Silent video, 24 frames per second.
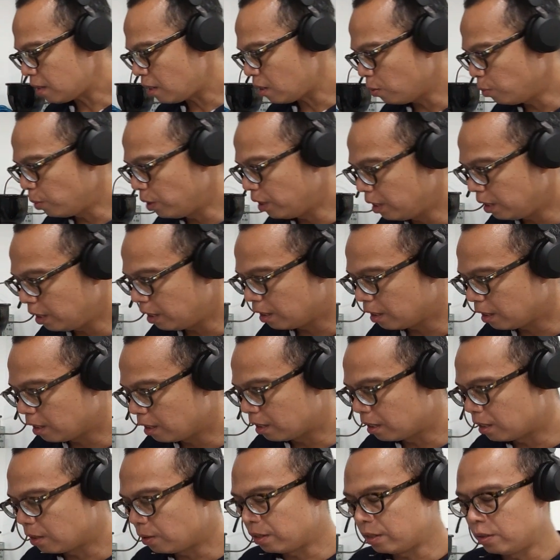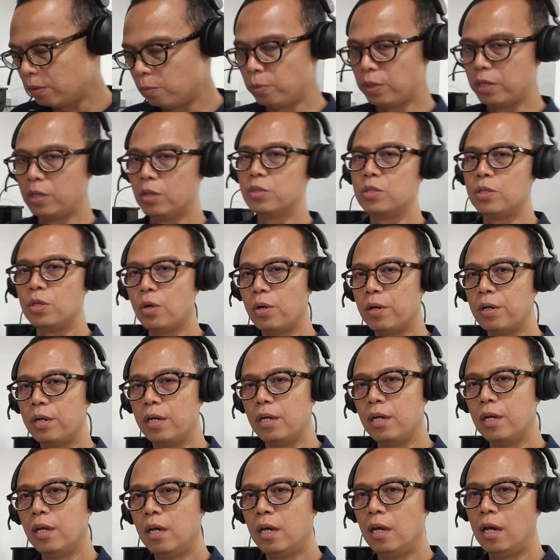we use
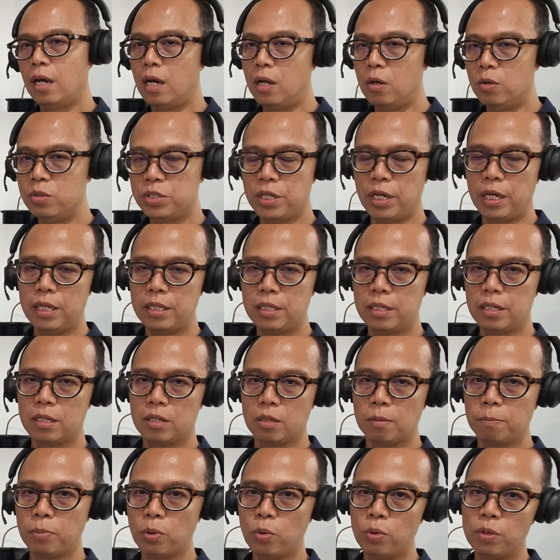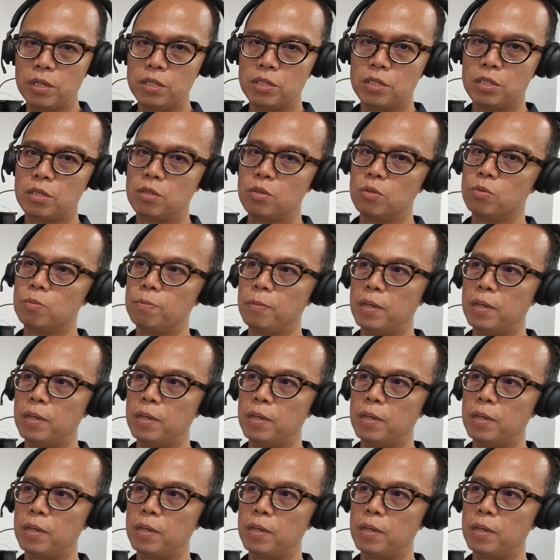non-halogenated components to